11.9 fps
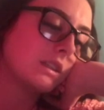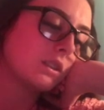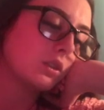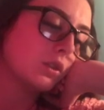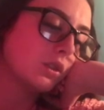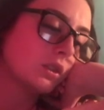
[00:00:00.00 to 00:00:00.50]

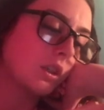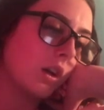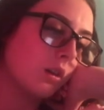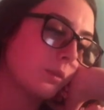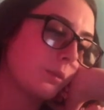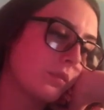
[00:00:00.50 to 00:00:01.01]

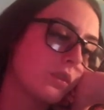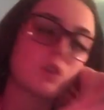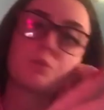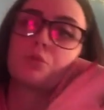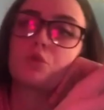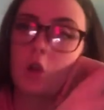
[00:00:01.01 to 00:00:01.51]
also,
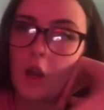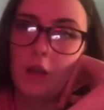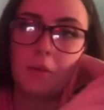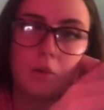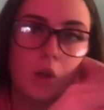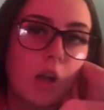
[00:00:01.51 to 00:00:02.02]
just try
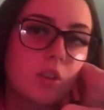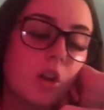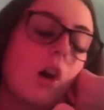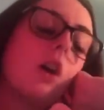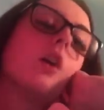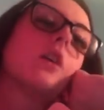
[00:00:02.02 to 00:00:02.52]
as
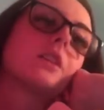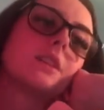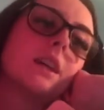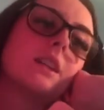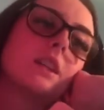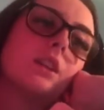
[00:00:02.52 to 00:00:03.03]
hard as it
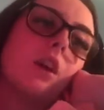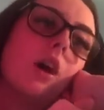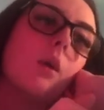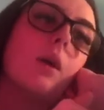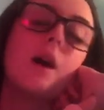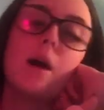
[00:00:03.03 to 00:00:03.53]
is, I
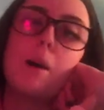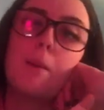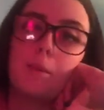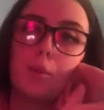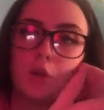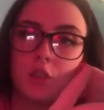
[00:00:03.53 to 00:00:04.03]
know,
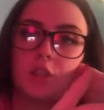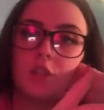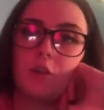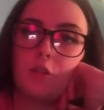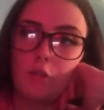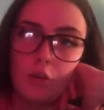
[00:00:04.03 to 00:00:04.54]
push
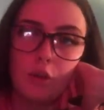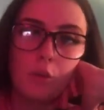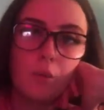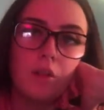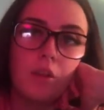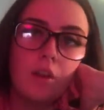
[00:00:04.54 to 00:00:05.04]
yourself
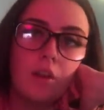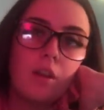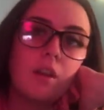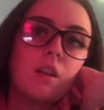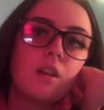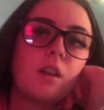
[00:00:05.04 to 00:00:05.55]
through the
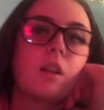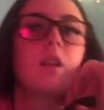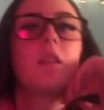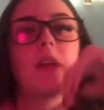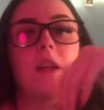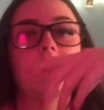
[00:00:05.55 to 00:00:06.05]

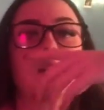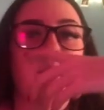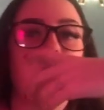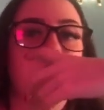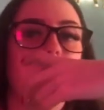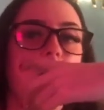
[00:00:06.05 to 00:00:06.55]
things that
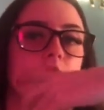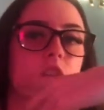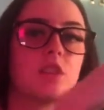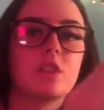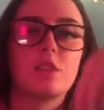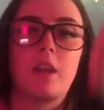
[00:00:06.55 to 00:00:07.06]
make you
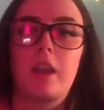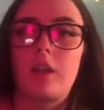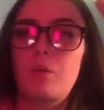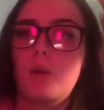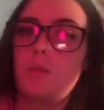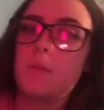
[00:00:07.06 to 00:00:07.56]
anxious. So like
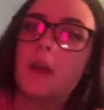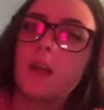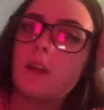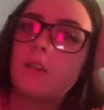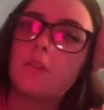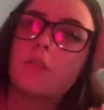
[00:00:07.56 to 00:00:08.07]
with
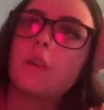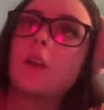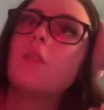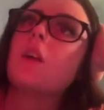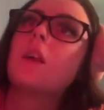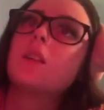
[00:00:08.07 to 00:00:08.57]
me, if
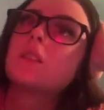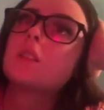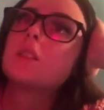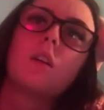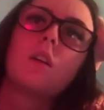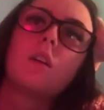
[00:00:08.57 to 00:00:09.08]
it's,
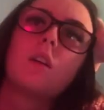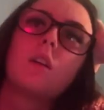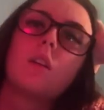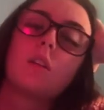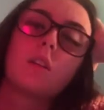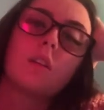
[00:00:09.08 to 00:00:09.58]

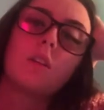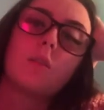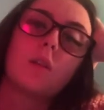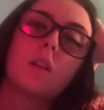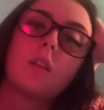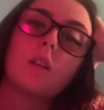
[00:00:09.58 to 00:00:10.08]
there's so
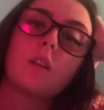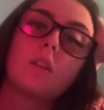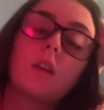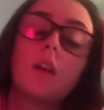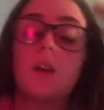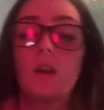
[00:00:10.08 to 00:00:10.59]
many things.
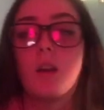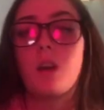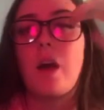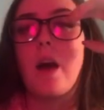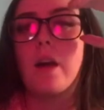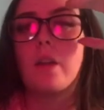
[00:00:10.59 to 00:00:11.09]

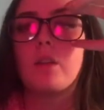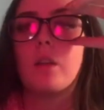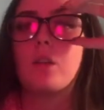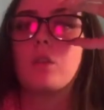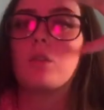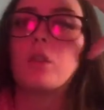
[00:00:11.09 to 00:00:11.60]

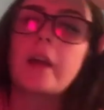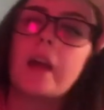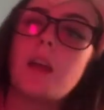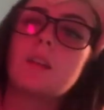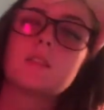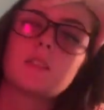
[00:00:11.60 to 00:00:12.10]
Okay,
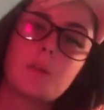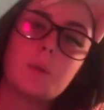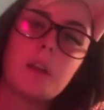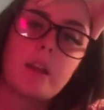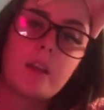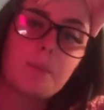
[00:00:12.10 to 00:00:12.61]
here's an example,
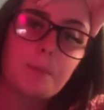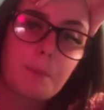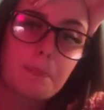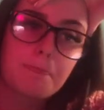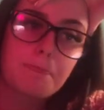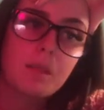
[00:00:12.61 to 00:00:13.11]
like
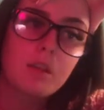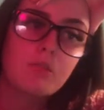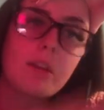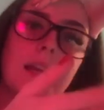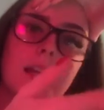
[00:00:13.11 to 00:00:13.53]
ringing